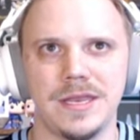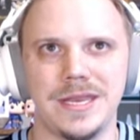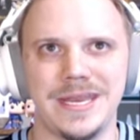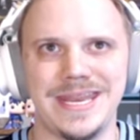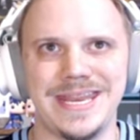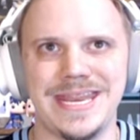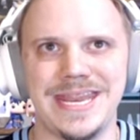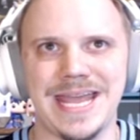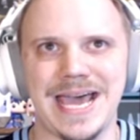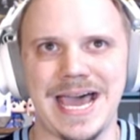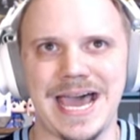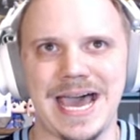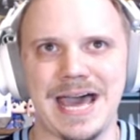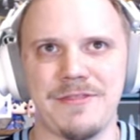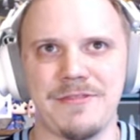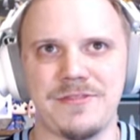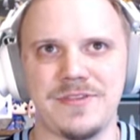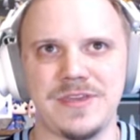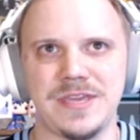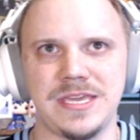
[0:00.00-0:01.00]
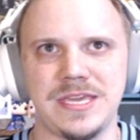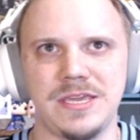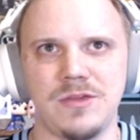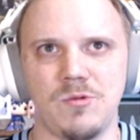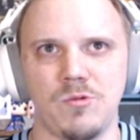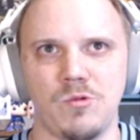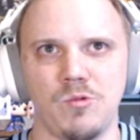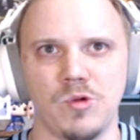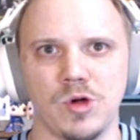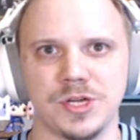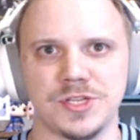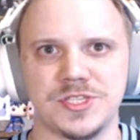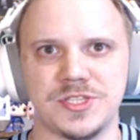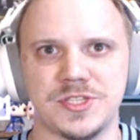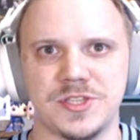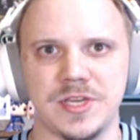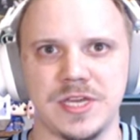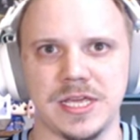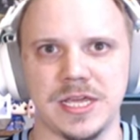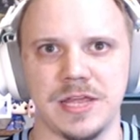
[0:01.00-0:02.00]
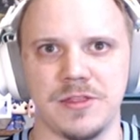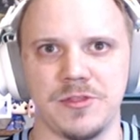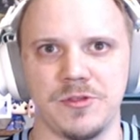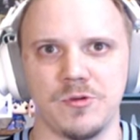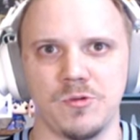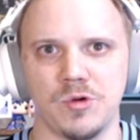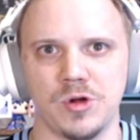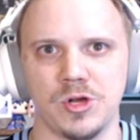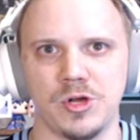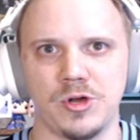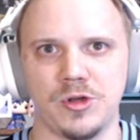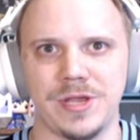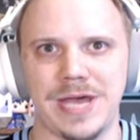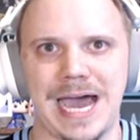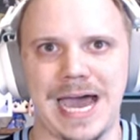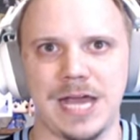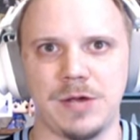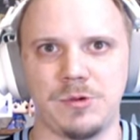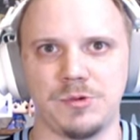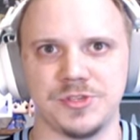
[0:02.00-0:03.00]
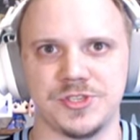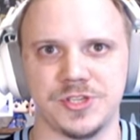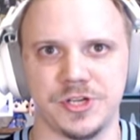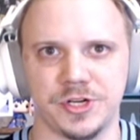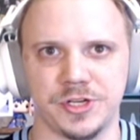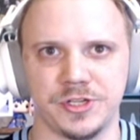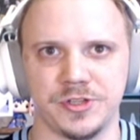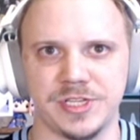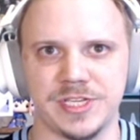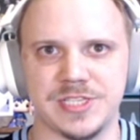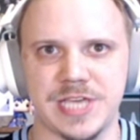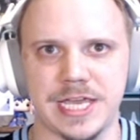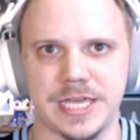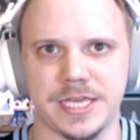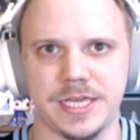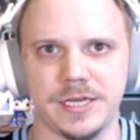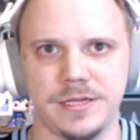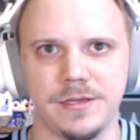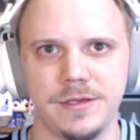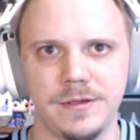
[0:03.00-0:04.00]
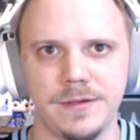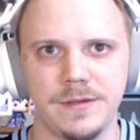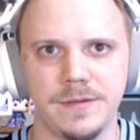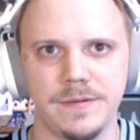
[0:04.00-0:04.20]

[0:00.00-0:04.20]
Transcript: Not the worst thing in the world. I will certainly take it.